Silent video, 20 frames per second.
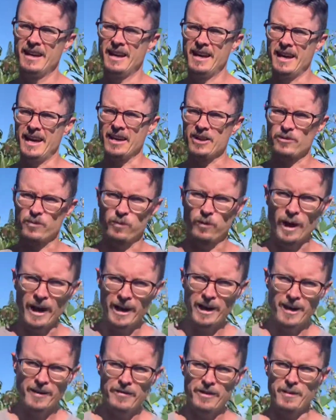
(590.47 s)
as right
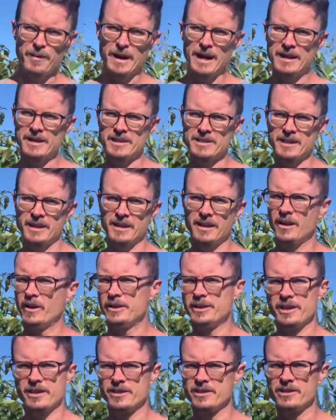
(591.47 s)
off the bat, just like, oh, it
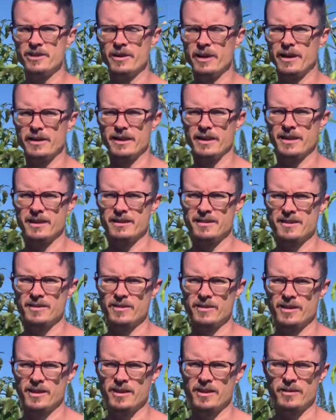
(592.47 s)
doesn't do anything.
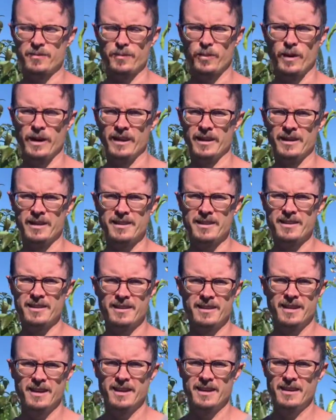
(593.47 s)
It's pointless.
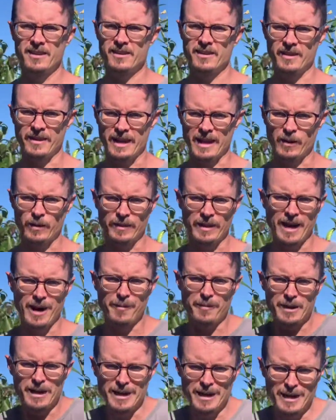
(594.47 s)
So like without
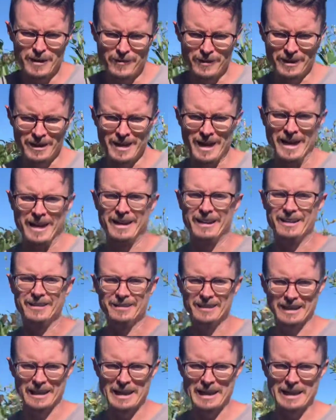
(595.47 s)
me even kind of
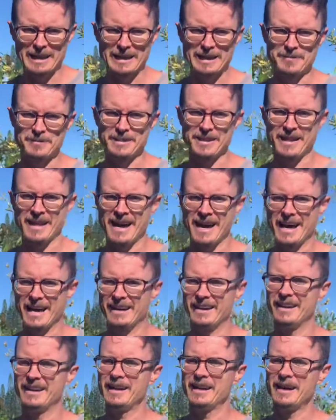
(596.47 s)
leading them to that,
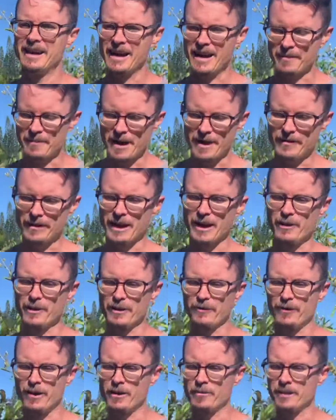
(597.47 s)
I'm having other
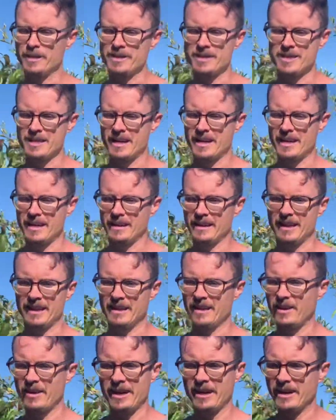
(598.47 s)
farmers saying like,
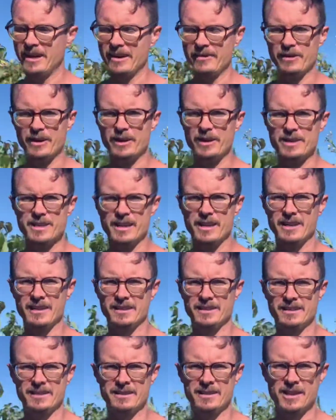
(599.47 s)
oh yeah, never use it.
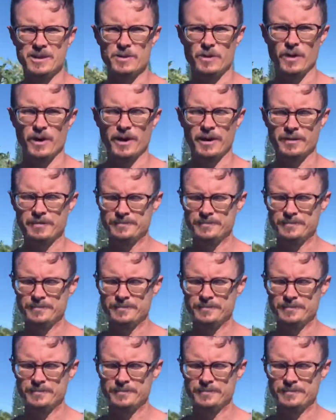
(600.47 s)
It doesn't work.